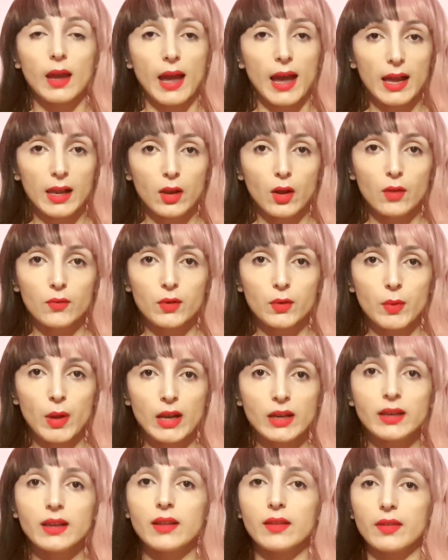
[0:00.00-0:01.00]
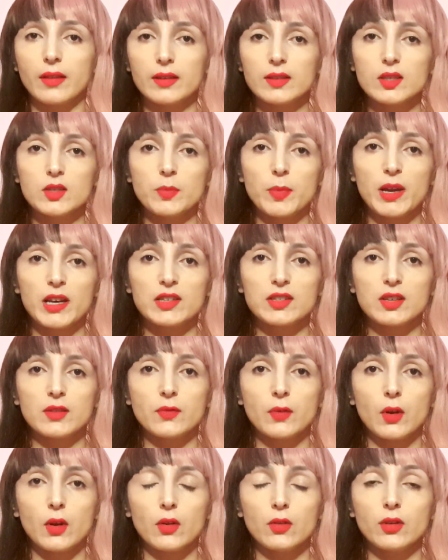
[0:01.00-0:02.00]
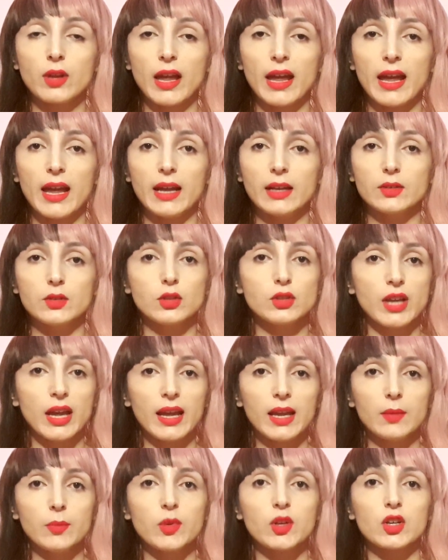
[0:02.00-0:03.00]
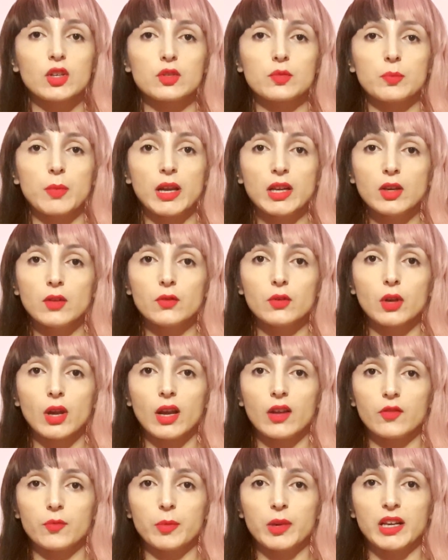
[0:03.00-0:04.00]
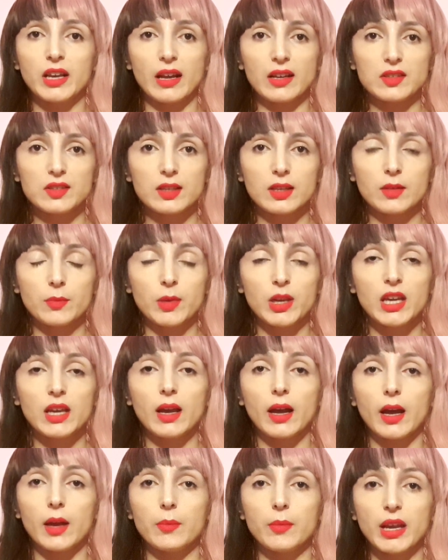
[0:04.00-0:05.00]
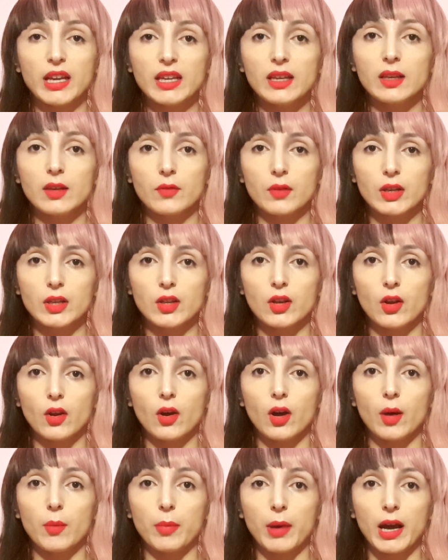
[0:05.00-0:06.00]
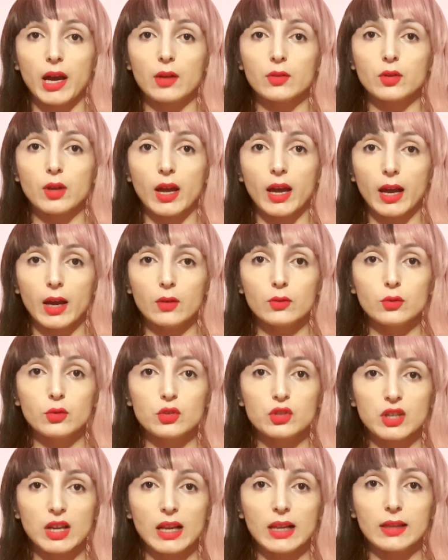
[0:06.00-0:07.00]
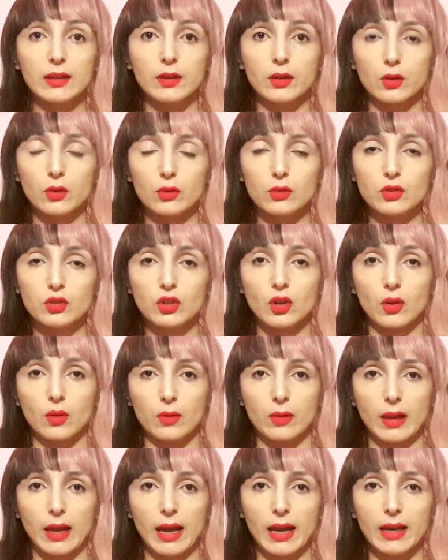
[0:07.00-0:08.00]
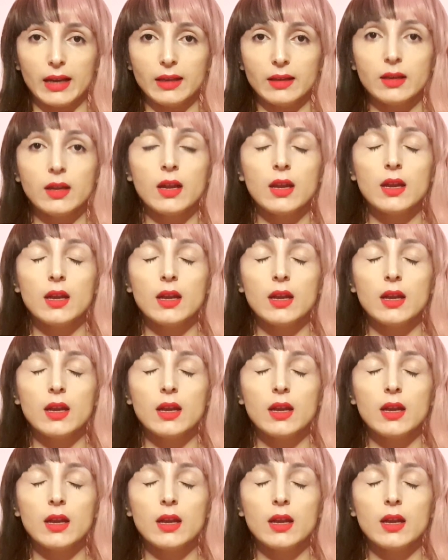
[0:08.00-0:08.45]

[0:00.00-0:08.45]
Hello everyone, this is Persephone, and today, because many of you have been asking me, I'm making a video about how to sell nudes online,